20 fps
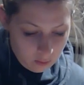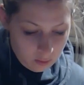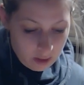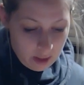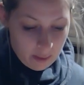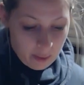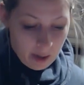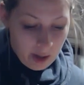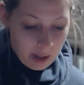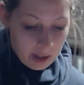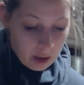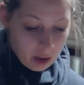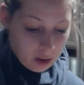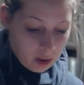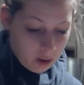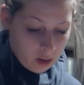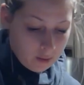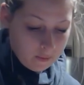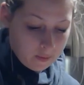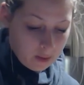I probably
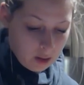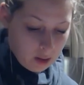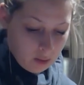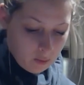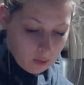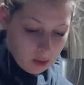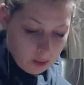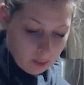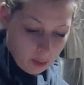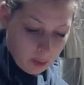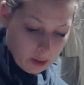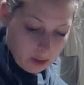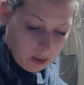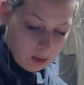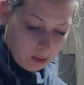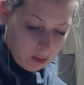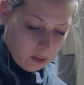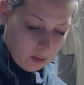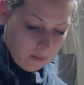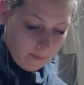should have done was put
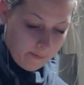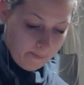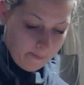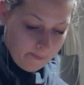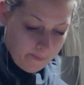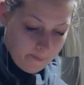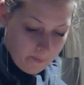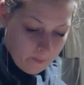some